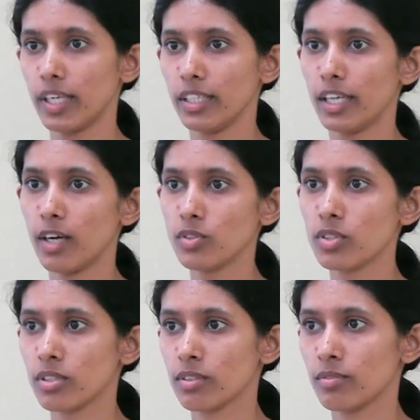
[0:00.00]
Any
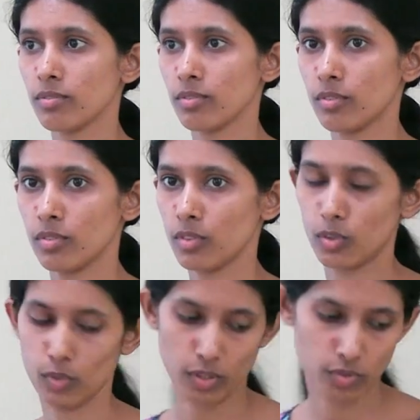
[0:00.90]
doubts?
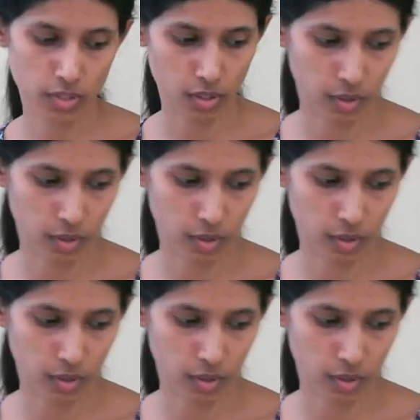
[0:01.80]
No doubts.